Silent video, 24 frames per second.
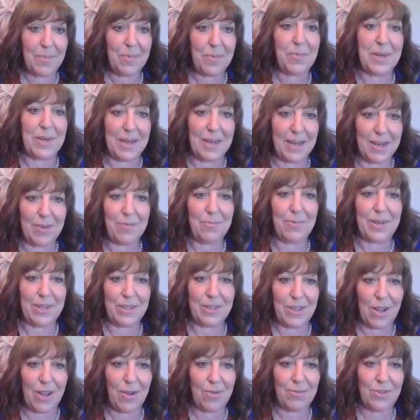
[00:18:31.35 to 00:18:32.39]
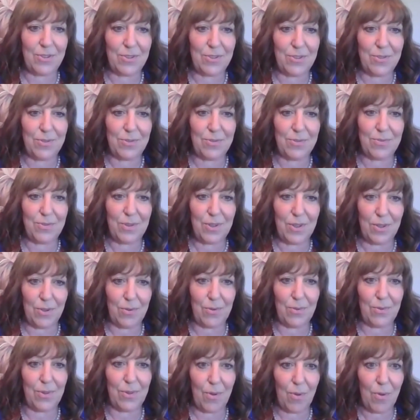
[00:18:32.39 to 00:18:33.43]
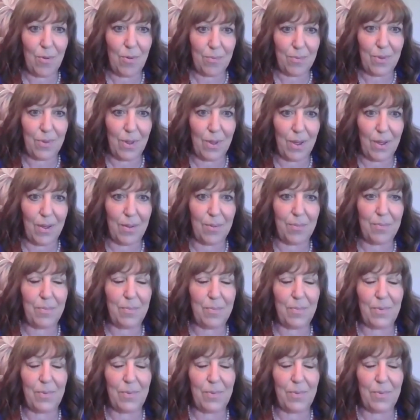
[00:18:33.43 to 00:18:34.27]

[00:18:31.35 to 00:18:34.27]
We need to reach out to you, the